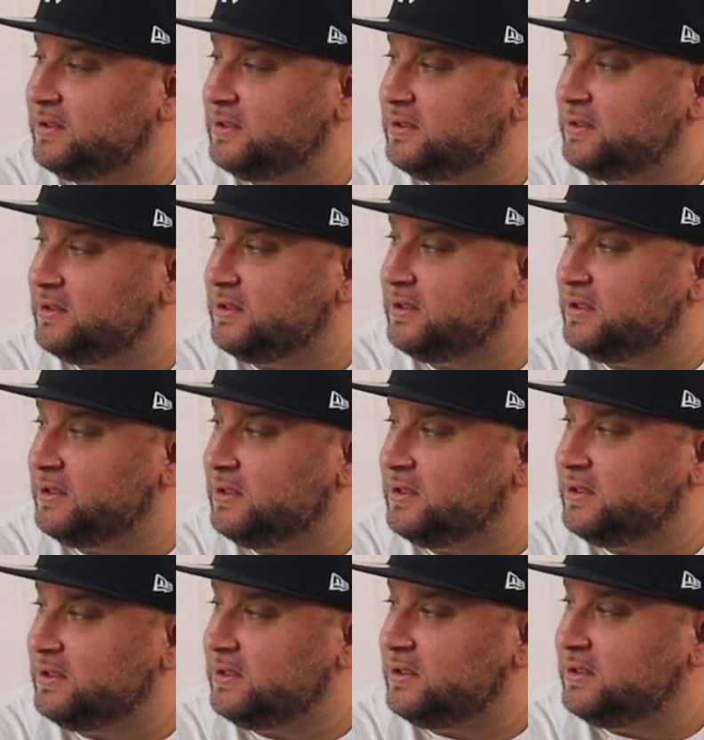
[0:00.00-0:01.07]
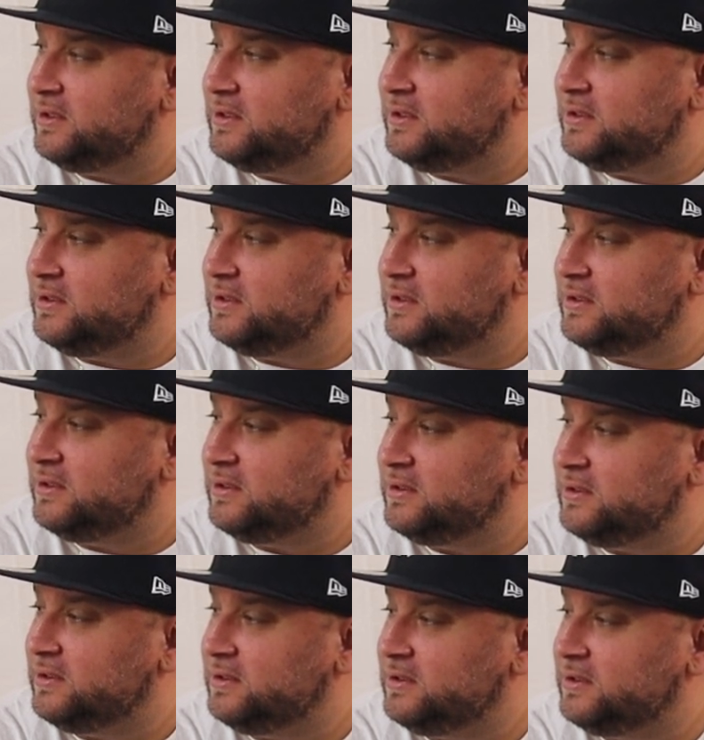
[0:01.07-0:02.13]

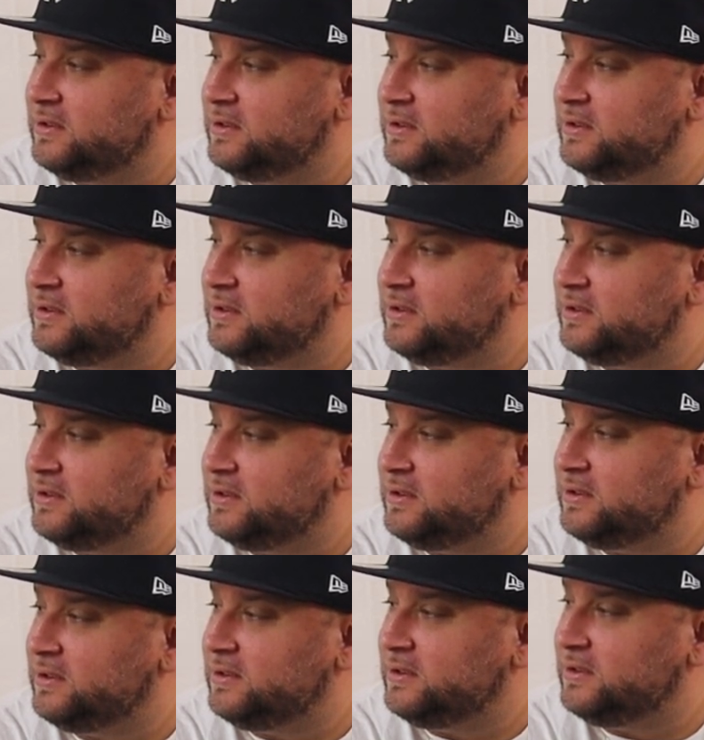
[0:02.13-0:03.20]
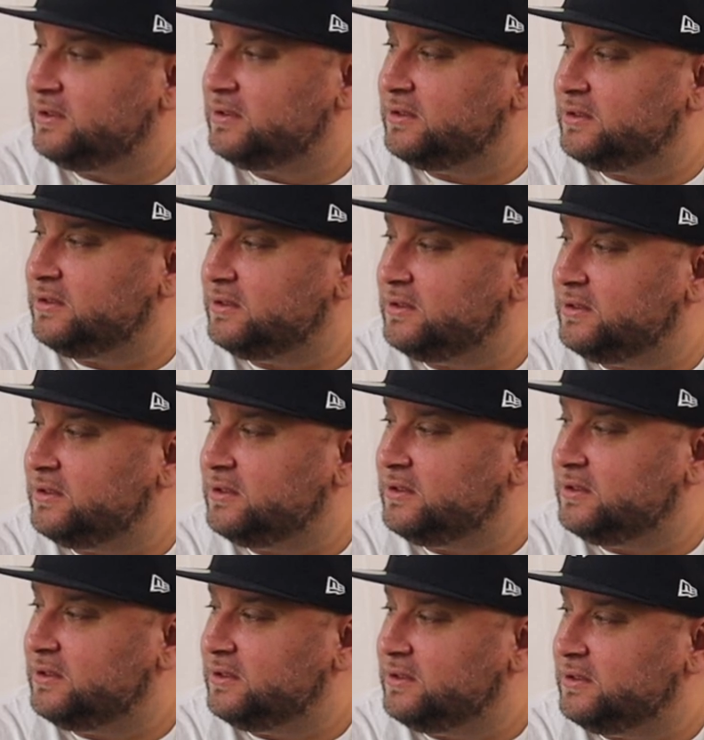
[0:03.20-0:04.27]

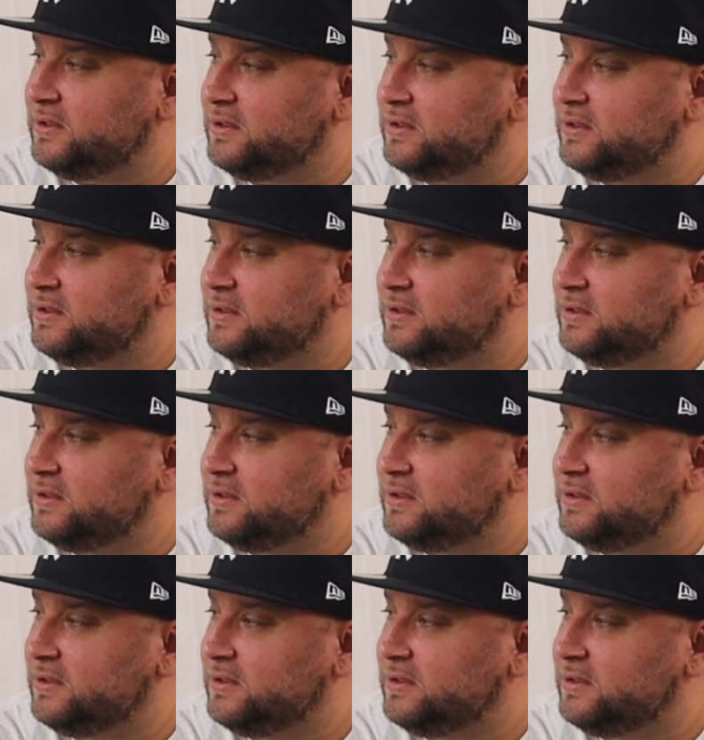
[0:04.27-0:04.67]
The person shown says nothing.